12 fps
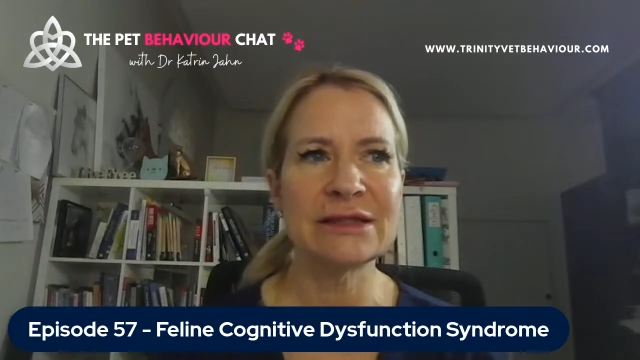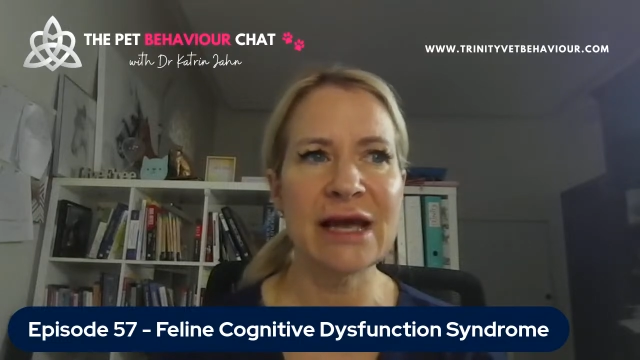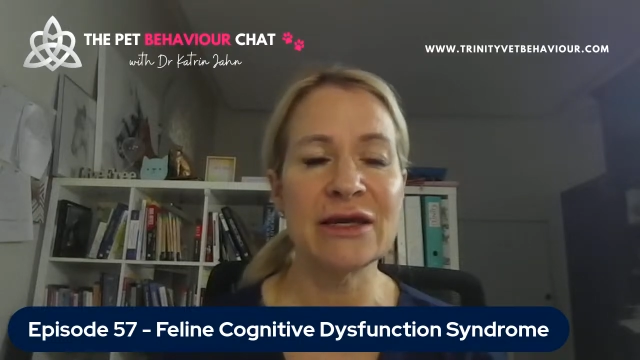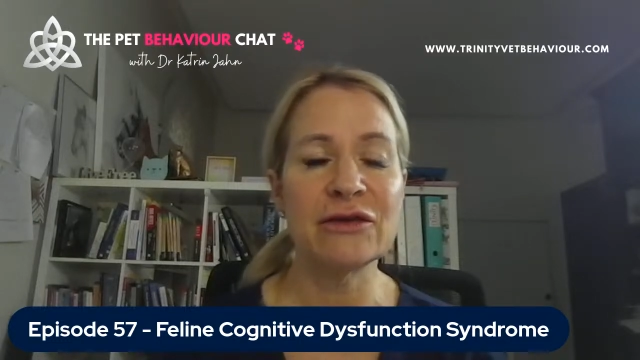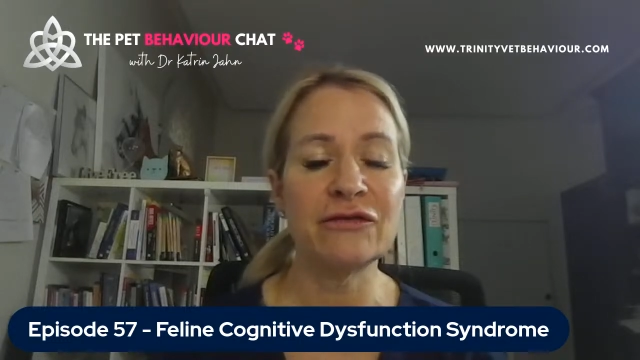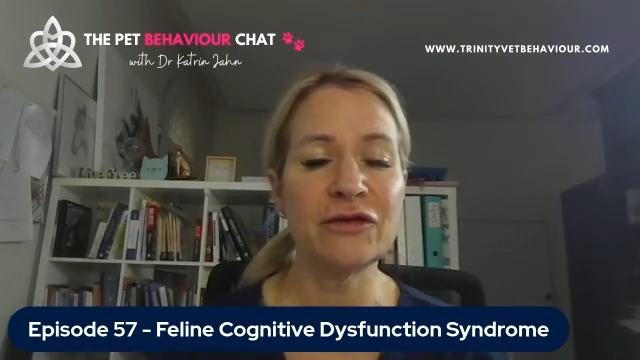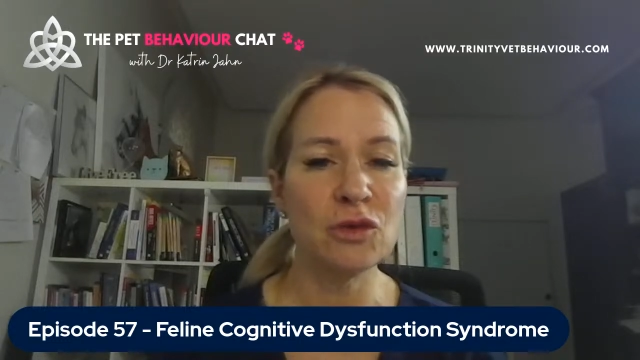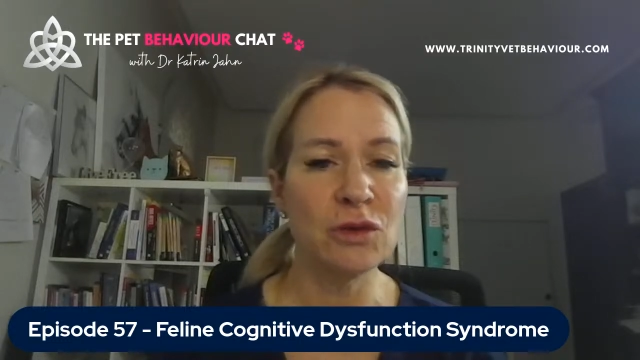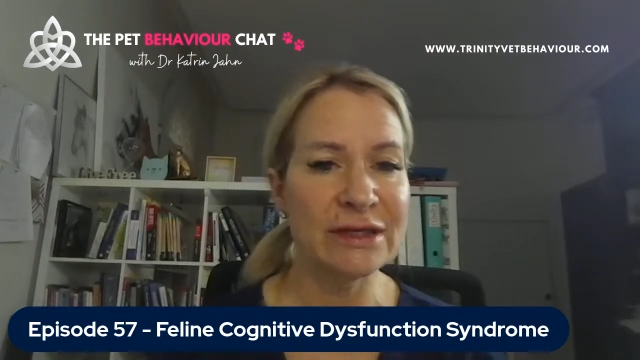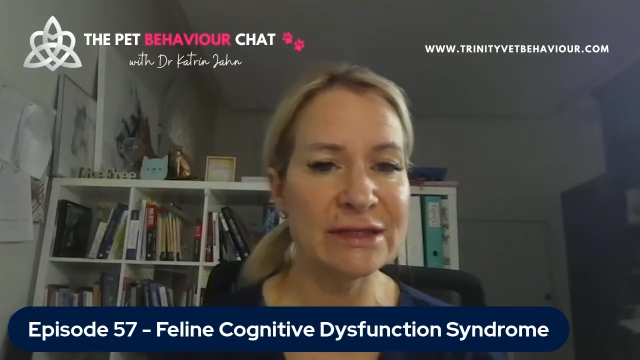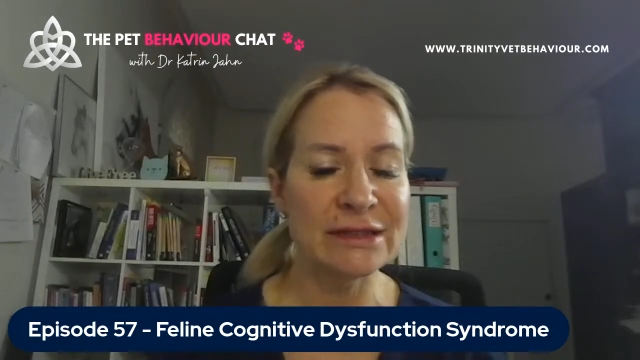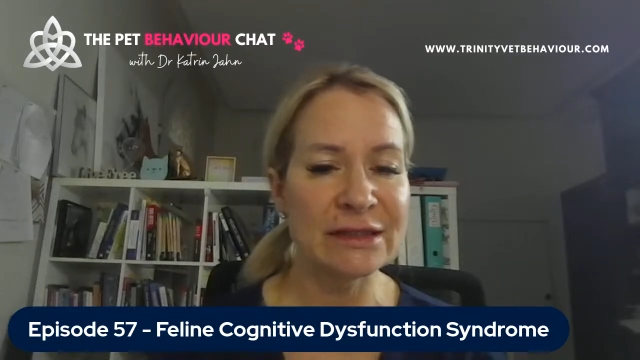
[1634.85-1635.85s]
take a few
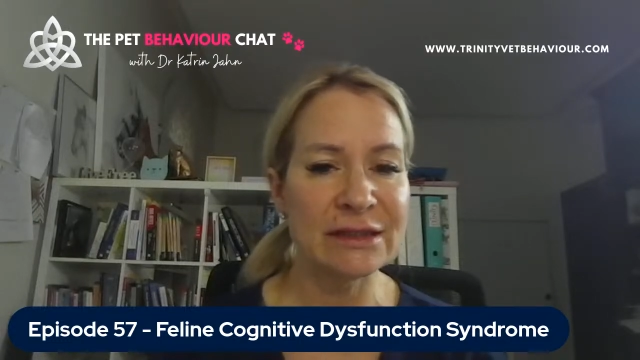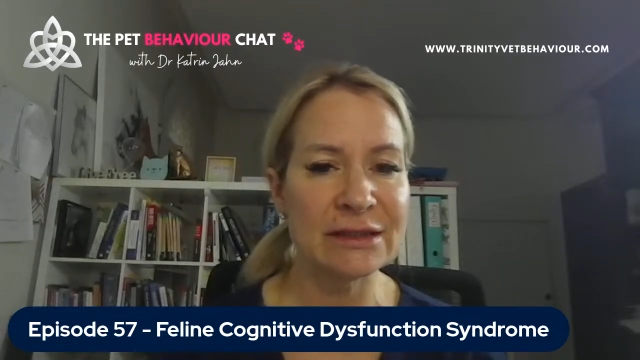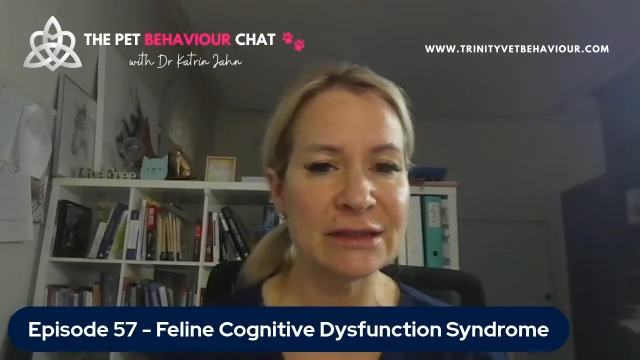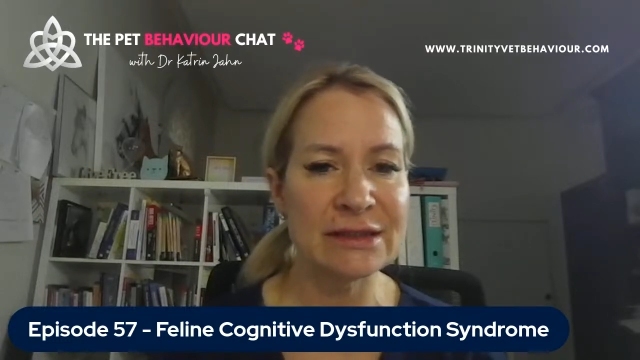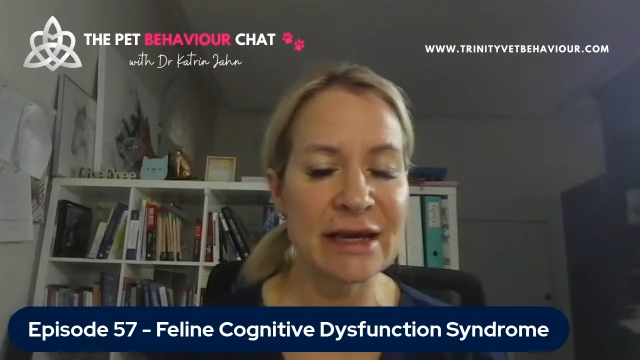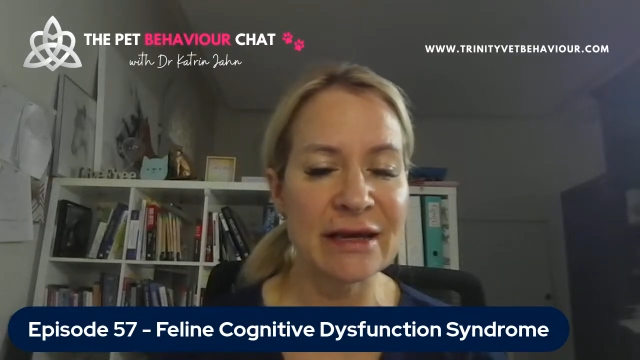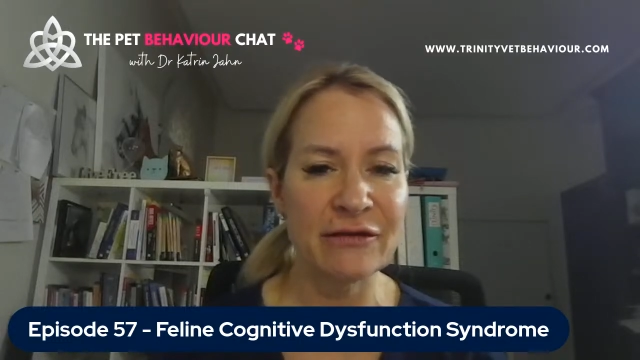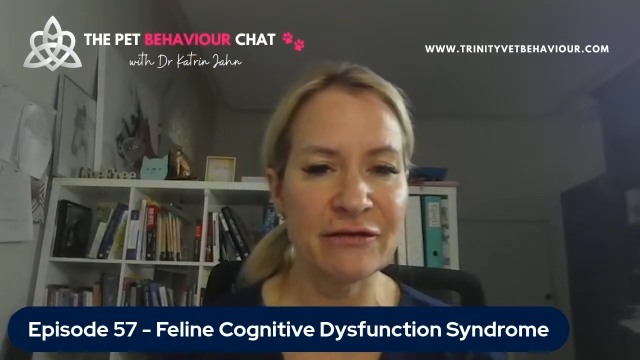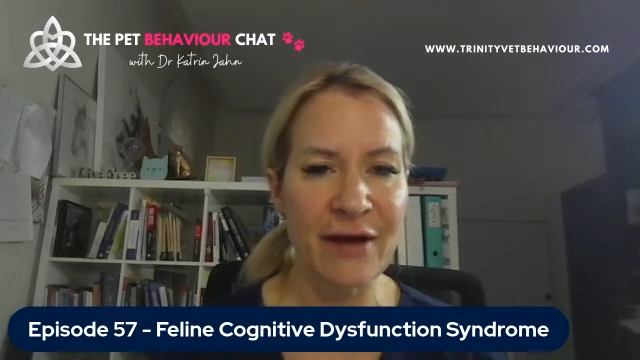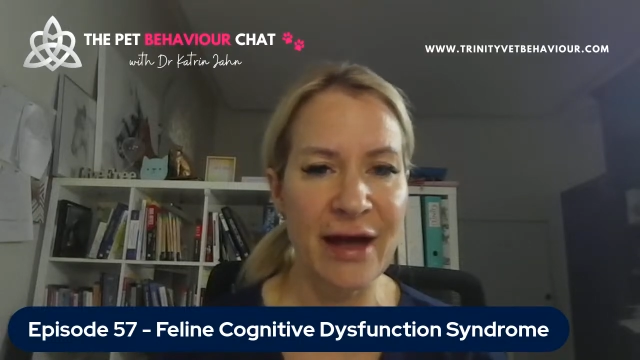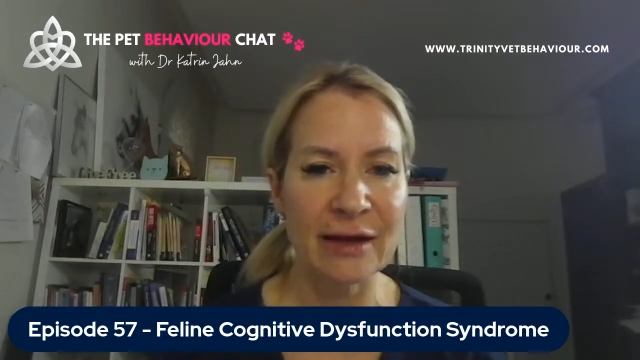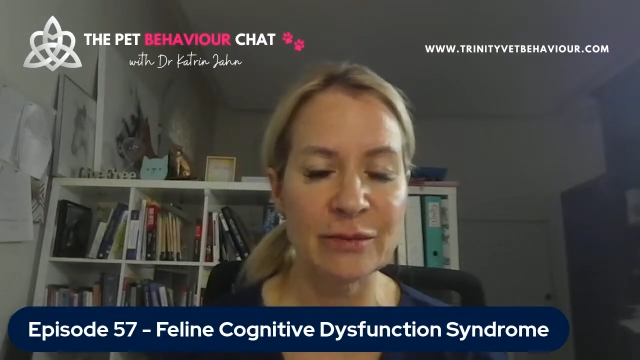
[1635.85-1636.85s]
weeks to take
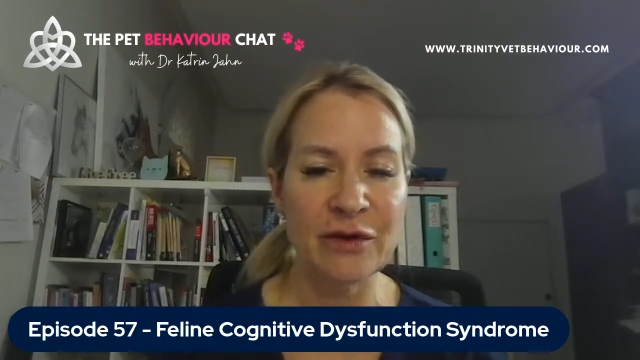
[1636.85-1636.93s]
effect,